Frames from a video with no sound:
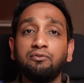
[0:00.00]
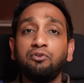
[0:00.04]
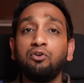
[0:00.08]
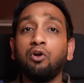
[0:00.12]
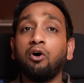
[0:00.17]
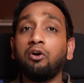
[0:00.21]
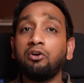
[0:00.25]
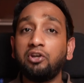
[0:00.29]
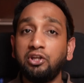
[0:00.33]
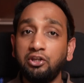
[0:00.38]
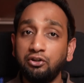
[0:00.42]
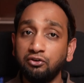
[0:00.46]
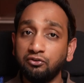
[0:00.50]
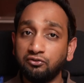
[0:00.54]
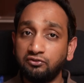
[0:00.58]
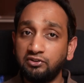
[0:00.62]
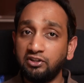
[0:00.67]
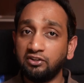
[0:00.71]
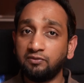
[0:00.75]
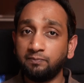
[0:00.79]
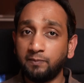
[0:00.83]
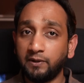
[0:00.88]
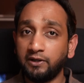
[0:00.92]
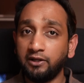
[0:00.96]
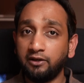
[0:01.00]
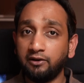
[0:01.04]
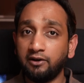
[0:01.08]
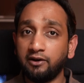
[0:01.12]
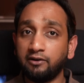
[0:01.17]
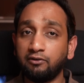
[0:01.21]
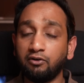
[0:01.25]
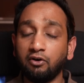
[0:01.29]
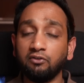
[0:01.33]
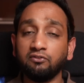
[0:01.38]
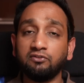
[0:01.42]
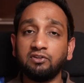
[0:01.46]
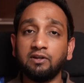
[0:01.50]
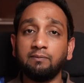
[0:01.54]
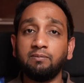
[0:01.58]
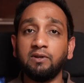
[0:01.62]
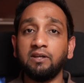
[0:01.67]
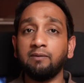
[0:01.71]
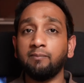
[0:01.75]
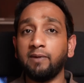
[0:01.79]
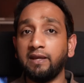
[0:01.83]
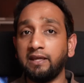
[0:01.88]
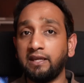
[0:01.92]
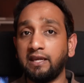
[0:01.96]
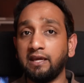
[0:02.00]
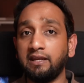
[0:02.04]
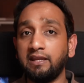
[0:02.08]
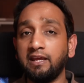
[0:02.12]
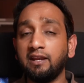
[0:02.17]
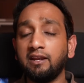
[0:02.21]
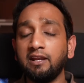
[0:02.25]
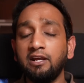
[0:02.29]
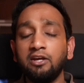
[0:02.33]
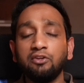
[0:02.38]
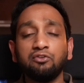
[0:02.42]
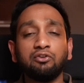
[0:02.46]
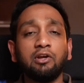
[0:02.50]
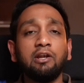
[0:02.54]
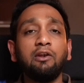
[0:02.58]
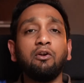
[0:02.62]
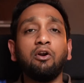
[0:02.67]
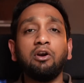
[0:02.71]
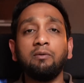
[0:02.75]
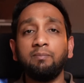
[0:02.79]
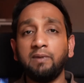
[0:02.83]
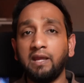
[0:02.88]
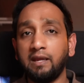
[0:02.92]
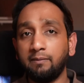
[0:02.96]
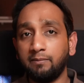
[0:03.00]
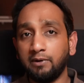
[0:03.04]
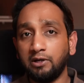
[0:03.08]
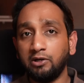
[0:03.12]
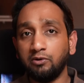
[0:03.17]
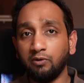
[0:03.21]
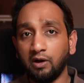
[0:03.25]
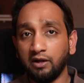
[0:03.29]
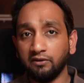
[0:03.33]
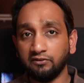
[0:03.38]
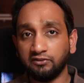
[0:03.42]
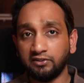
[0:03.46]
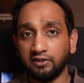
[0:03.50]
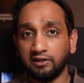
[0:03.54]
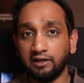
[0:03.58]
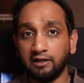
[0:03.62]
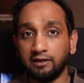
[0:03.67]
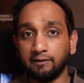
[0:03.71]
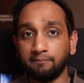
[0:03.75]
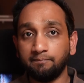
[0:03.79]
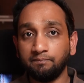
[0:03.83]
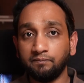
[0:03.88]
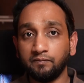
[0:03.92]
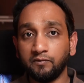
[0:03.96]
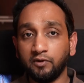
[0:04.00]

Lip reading: not used this particular concept in my career, so I'll not be able to answer it.